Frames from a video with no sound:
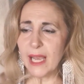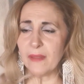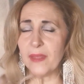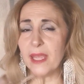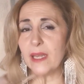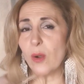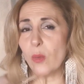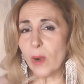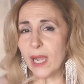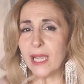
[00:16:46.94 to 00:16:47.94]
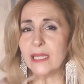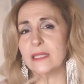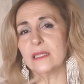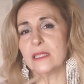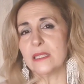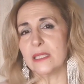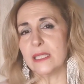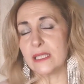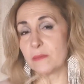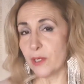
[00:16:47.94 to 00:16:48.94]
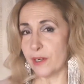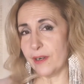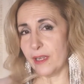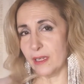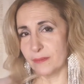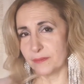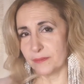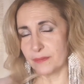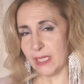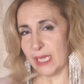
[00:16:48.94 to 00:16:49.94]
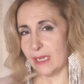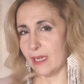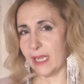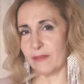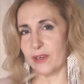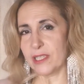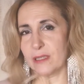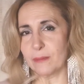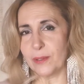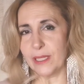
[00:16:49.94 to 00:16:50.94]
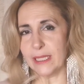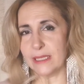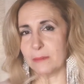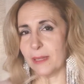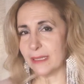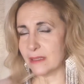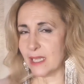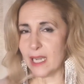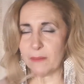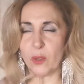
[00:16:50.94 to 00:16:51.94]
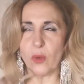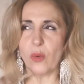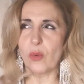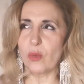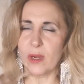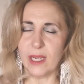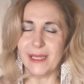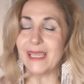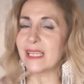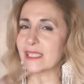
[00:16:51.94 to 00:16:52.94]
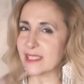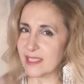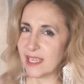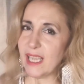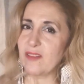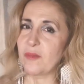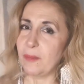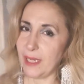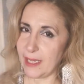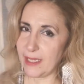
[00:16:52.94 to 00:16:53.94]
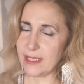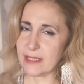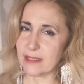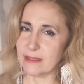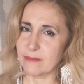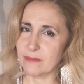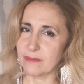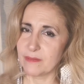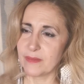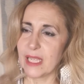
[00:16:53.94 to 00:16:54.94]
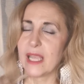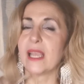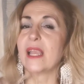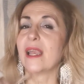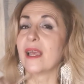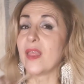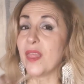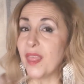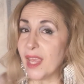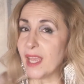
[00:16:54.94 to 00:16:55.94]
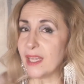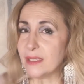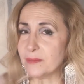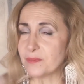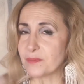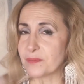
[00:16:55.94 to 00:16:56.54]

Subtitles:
And then while it's burning, in, like, for example, in the bathtub or in a safe place, then